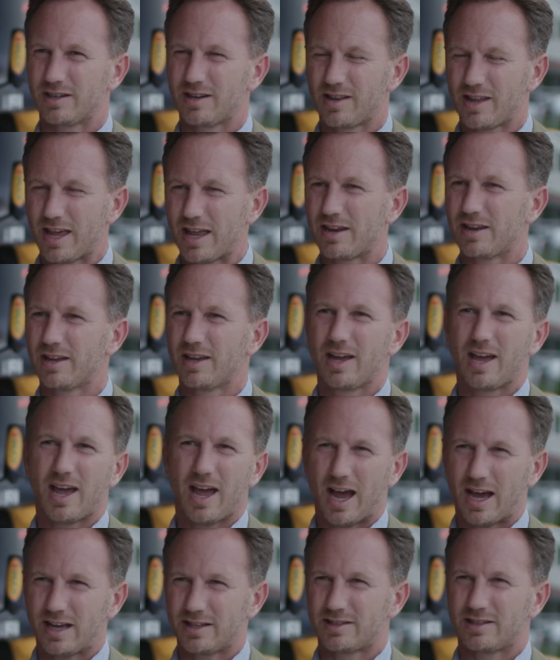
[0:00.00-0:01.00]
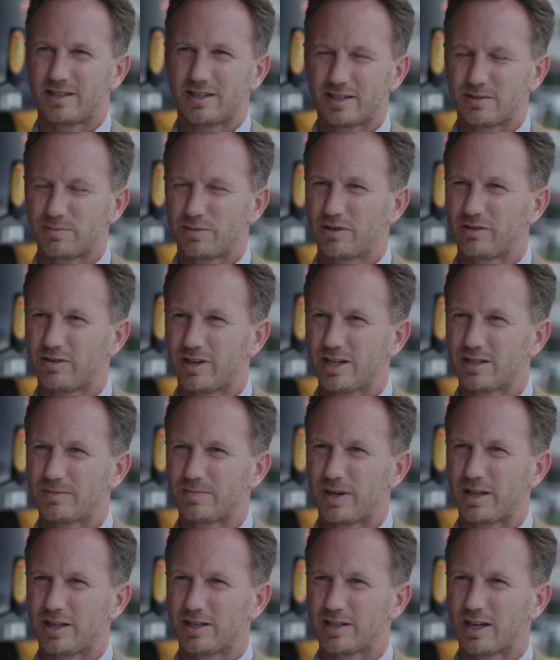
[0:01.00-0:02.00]
And then as things progressed,
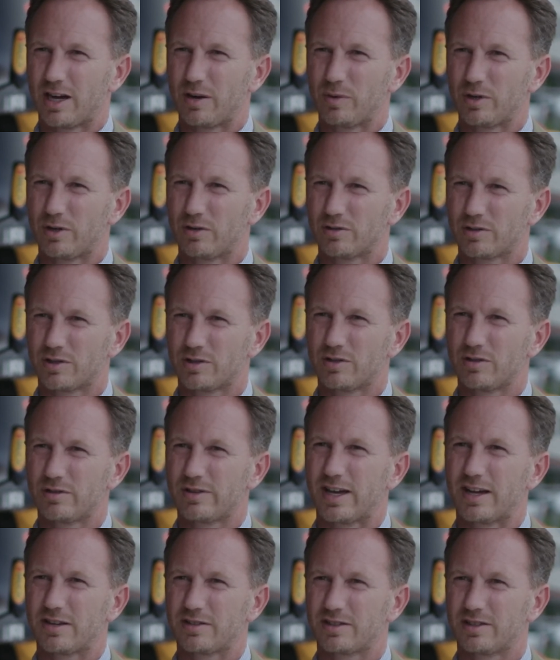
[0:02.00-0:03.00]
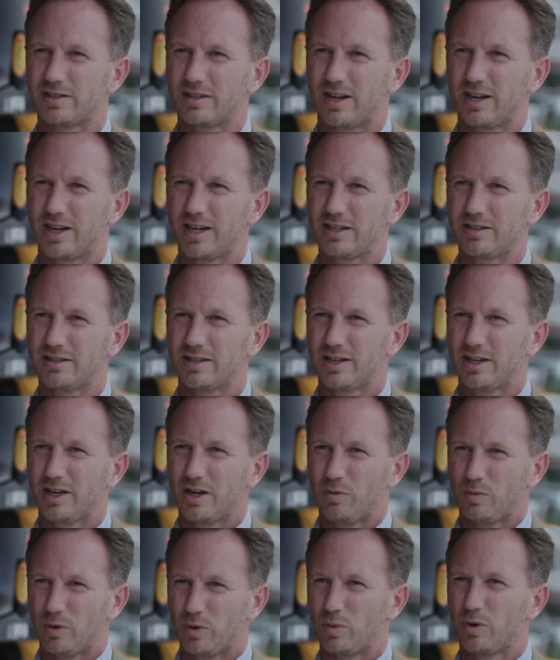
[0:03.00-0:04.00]
by the time we got to 2009,
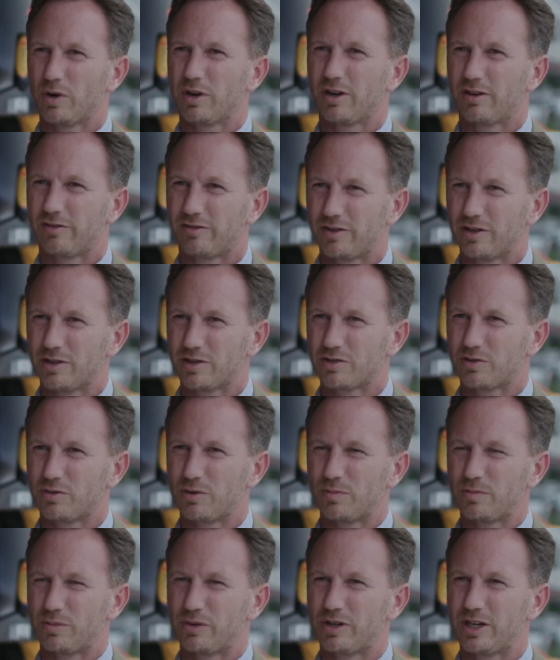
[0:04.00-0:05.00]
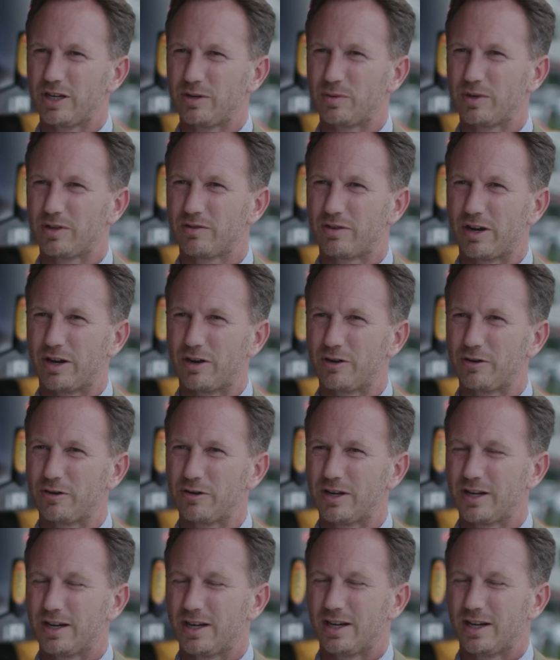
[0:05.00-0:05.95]
we won our first Grand Prix with Renault.